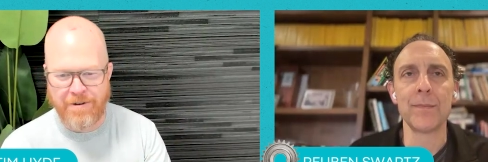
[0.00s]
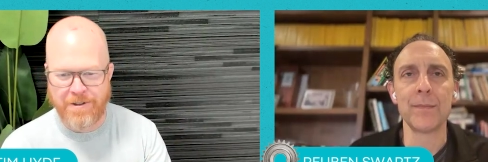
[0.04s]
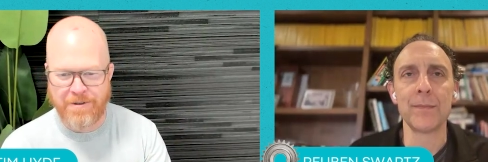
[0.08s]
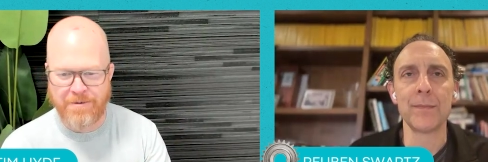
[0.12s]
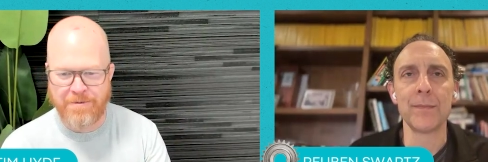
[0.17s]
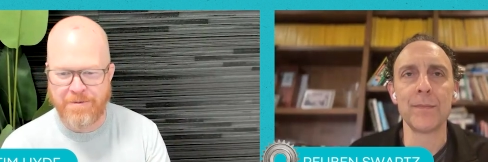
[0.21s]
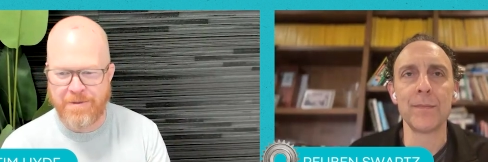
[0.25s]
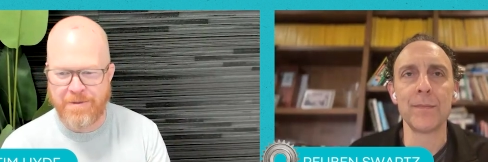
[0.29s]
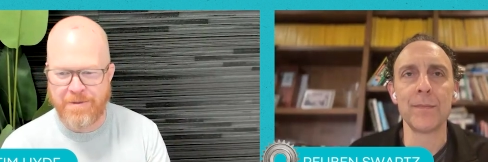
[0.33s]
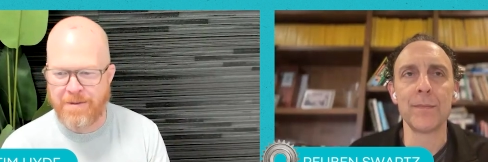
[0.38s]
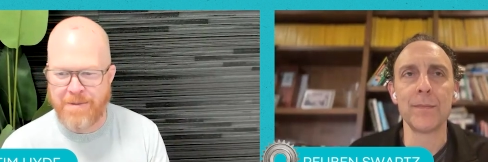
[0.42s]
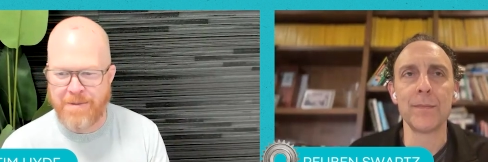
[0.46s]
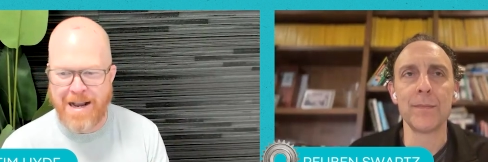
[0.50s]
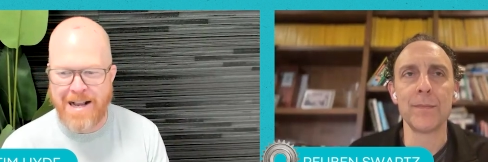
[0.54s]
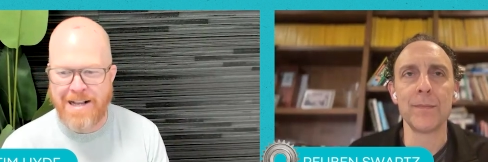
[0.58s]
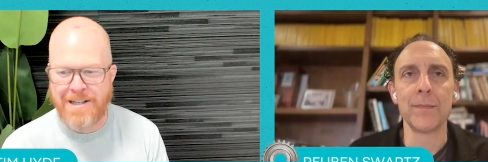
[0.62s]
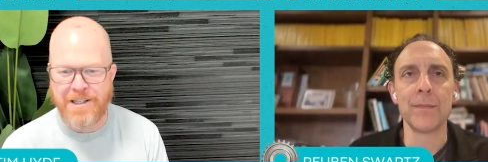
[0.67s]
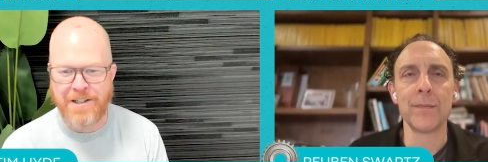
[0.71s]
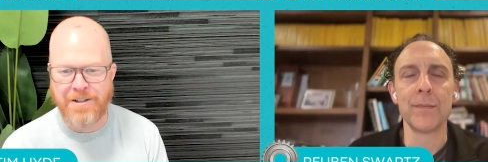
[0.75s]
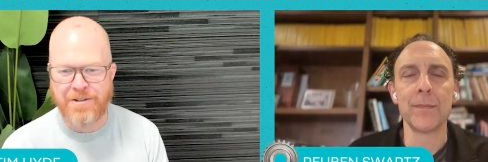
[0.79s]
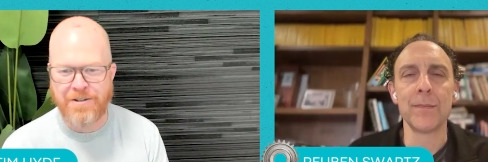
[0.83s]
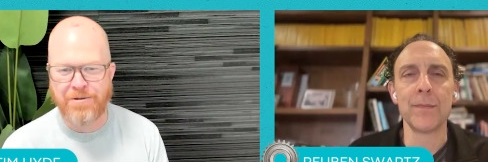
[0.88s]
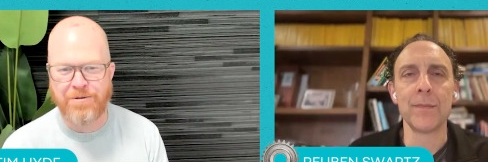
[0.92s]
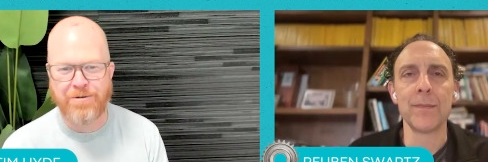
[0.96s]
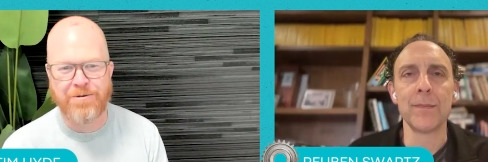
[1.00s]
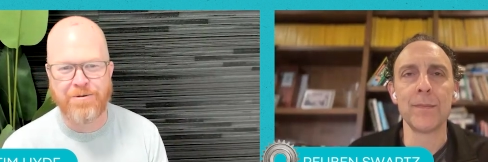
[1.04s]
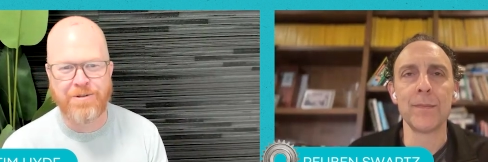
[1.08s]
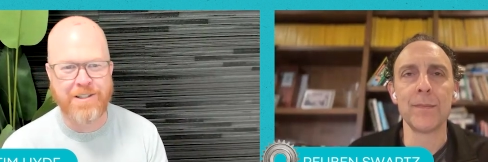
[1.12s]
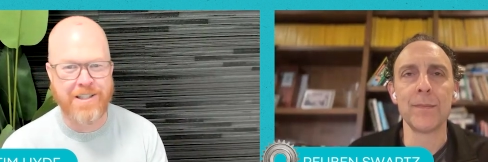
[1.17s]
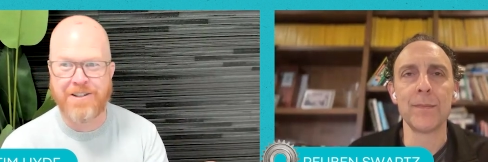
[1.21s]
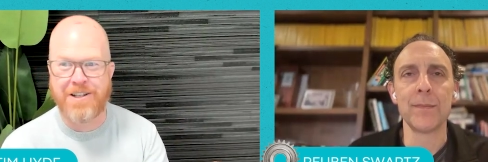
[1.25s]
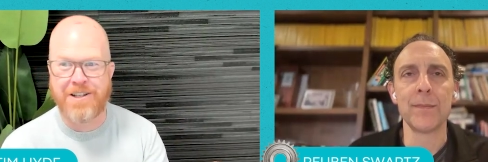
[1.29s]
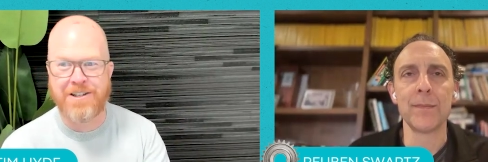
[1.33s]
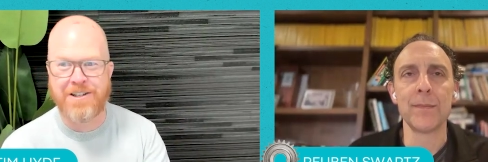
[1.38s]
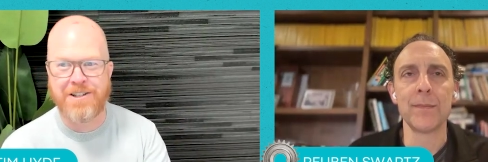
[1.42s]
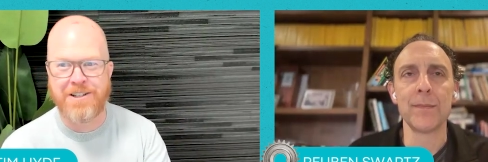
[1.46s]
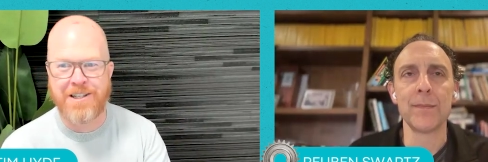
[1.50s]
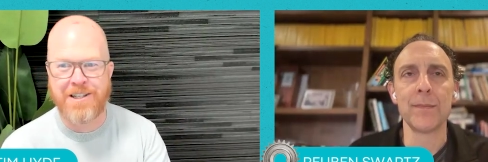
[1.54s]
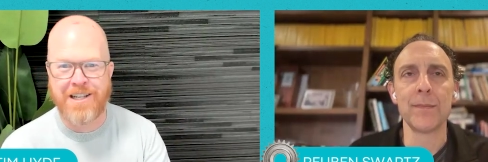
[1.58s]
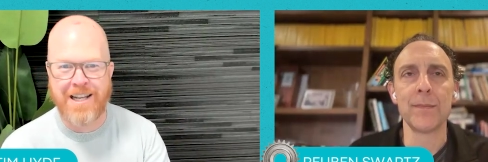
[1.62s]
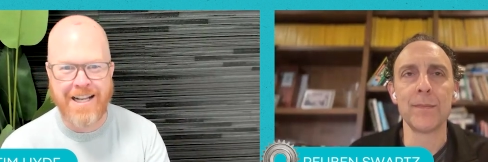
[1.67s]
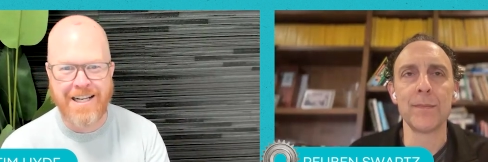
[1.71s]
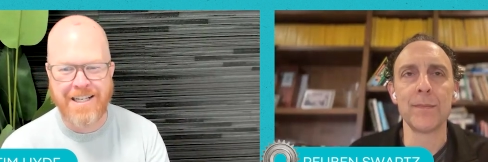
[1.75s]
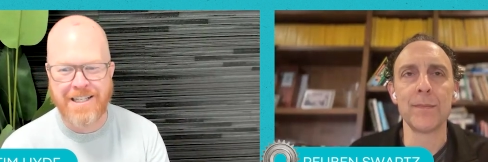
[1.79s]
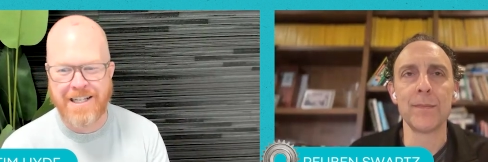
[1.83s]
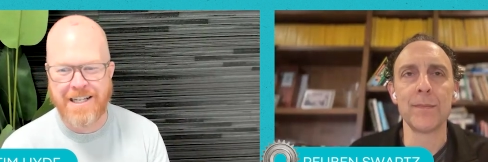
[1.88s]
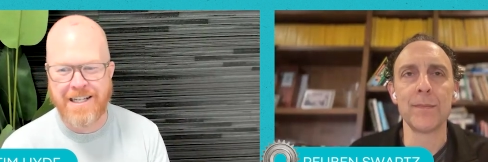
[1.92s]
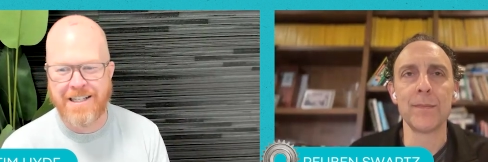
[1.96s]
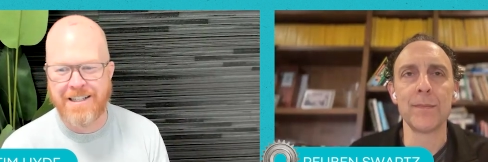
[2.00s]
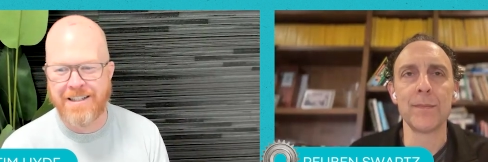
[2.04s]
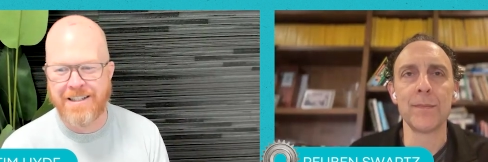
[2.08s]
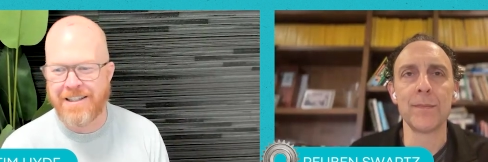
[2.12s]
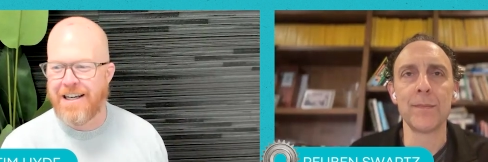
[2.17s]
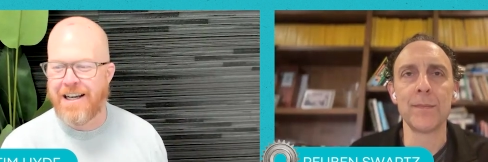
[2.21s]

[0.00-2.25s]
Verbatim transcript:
Speaker 1: are some amazing tools such as LinkedIn